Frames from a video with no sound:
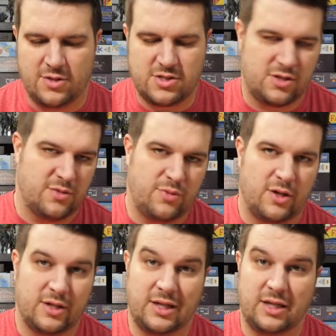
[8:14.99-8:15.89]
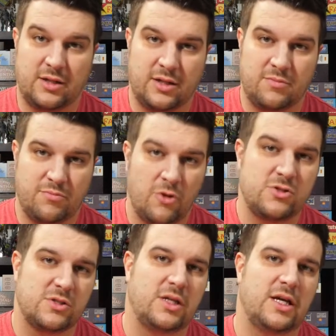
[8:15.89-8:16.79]
It's going to plug again in
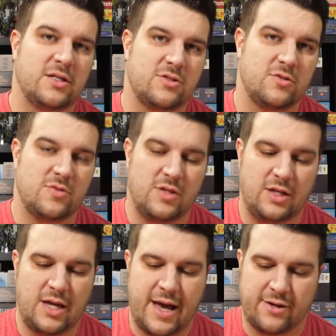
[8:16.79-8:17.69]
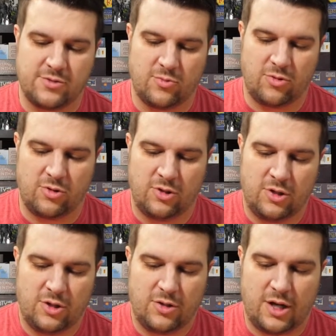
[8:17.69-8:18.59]
mostly into the actual
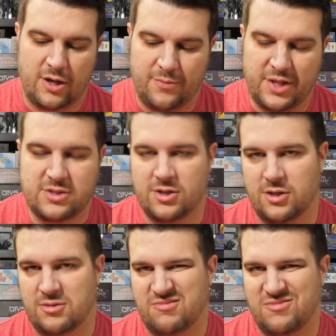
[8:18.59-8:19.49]
mixer.